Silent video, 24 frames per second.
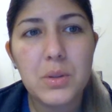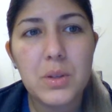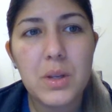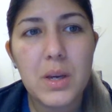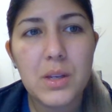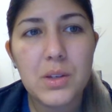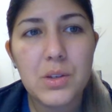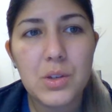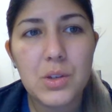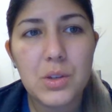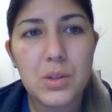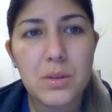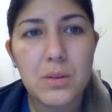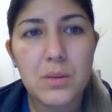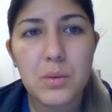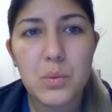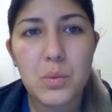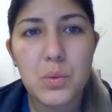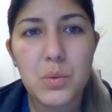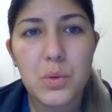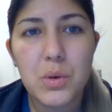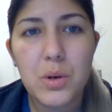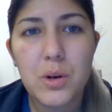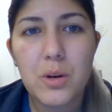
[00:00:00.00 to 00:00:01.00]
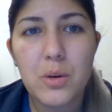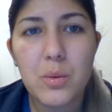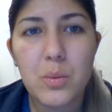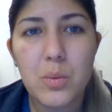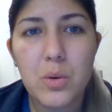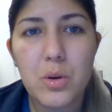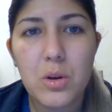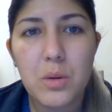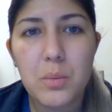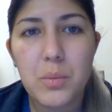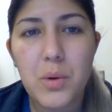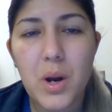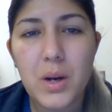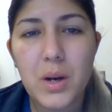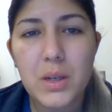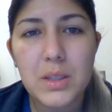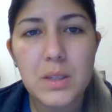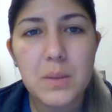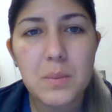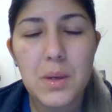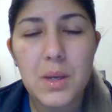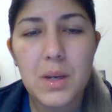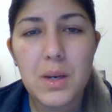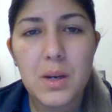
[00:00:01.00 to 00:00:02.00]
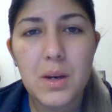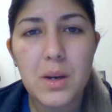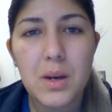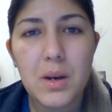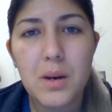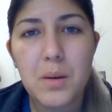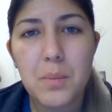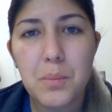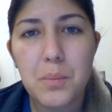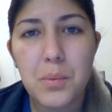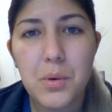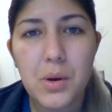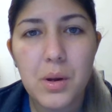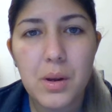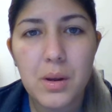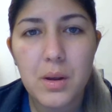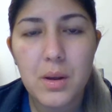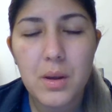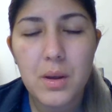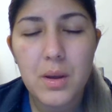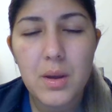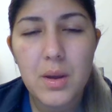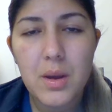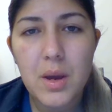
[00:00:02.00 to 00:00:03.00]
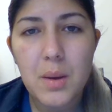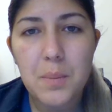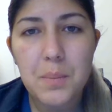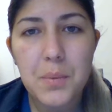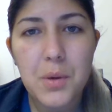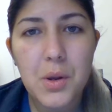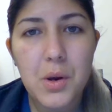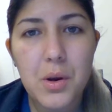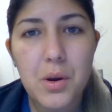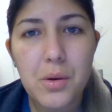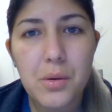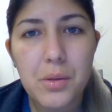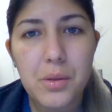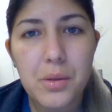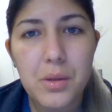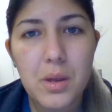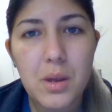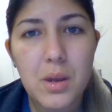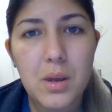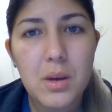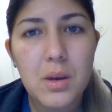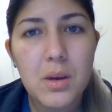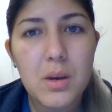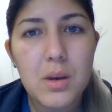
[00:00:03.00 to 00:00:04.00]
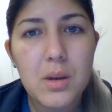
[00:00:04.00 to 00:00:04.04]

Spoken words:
The edges of the wound are well approximated and appear healthy.